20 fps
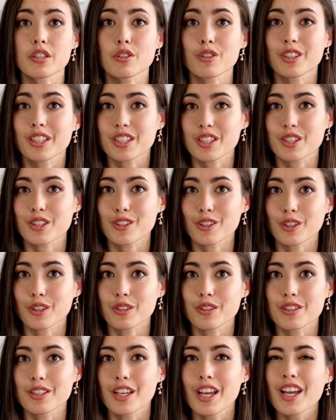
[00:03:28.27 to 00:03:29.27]
or
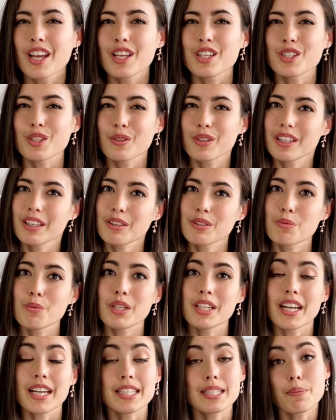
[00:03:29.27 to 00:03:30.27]
concerns. So it gives me
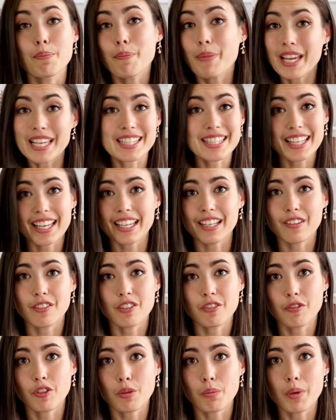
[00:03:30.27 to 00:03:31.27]
nice baseline
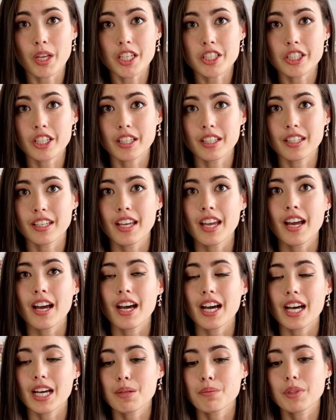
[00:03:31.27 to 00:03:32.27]
information
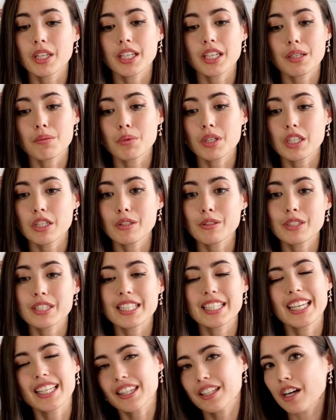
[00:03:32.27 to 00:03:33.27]
that can be used to
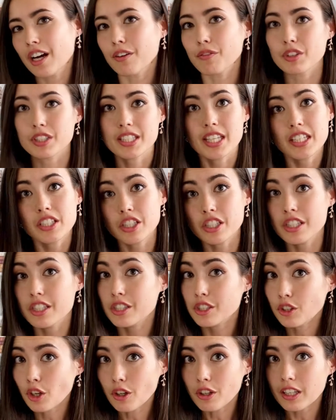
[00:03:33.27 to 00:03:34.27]
get the conversation
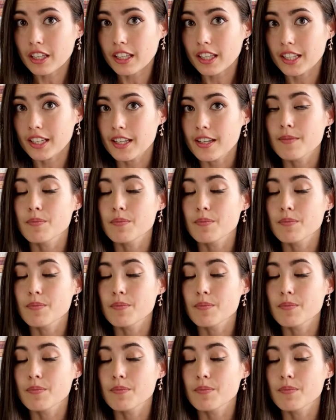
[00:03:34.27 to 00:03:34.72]
started